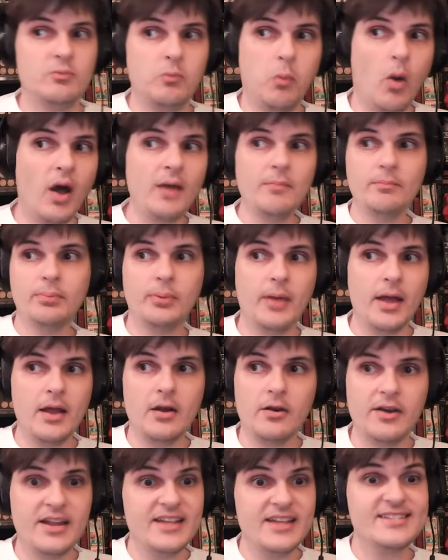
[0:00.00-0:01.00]
one
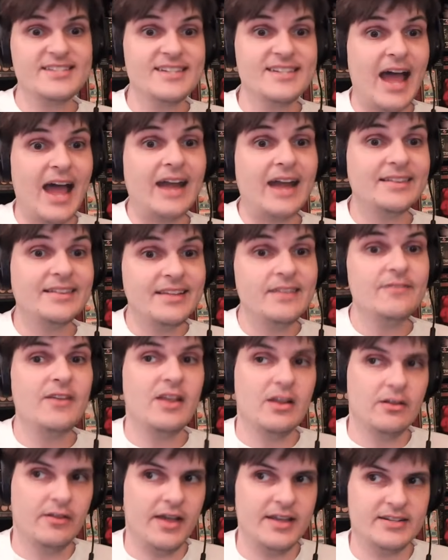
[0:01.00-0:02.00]
player is not
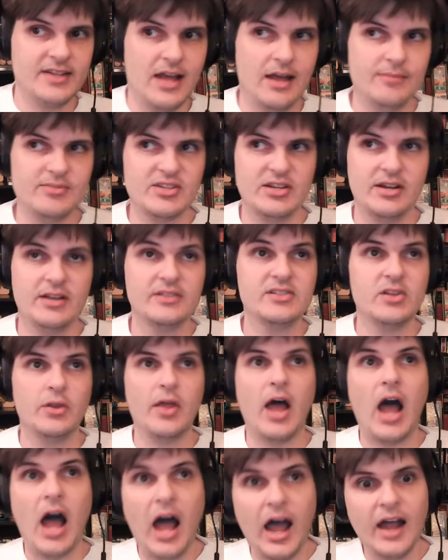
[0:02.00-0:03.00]
leaving Klay Thompson. And so
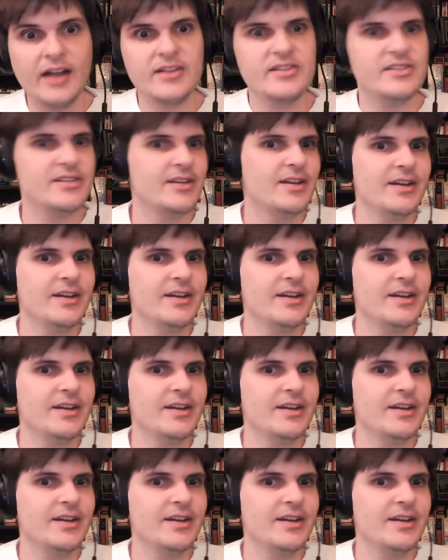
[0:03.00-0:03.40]
the odds